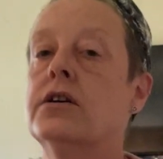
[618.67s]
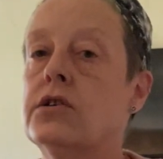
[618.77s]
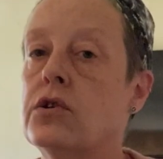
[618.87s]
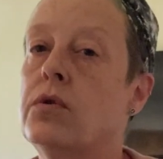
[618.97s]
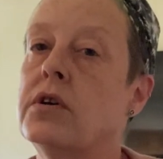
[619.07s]

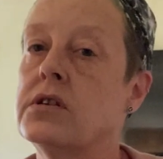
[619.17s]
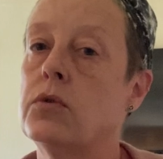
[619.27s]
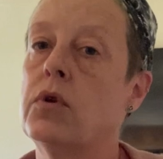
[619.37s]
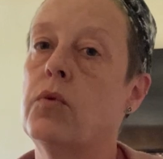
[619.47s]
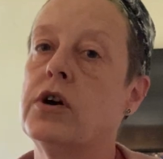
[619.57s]
So you also
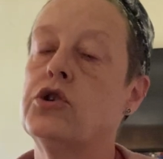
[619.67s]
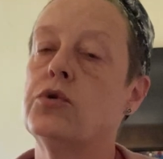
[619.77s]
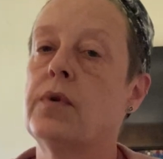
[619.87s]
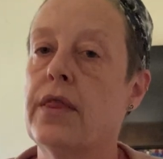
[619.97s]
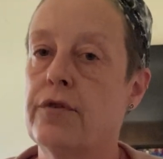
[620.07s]
want to watch
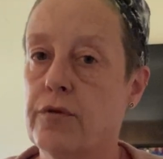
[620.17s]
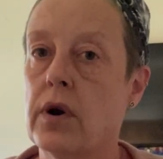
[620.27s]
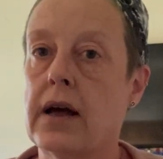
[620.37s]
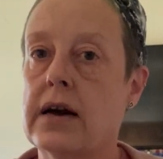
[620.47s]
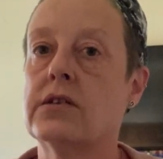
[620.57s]
your weather
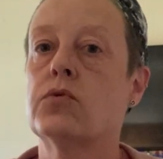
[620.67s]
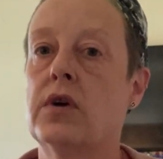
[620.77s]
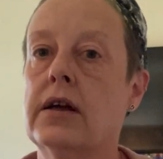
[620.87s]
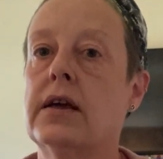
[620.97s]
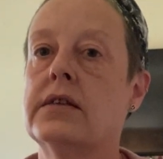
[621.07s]
forecast
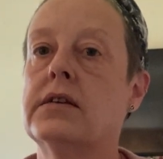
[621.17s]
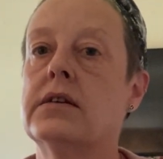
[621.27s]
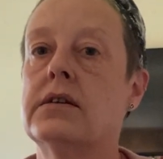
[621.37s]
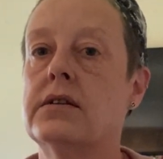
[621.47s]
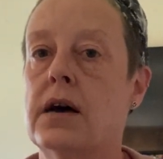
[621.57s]
when it gets
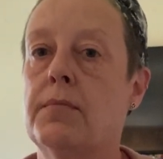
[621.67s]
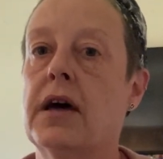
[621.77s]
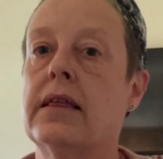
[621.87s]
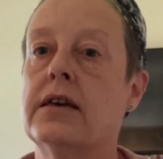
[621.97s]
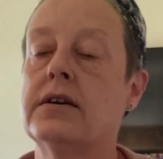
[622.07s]
into time
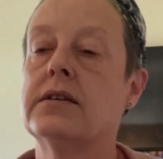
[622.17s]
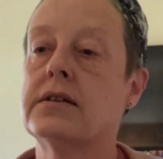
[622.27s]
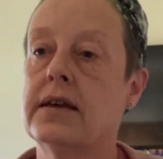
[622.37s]
like this.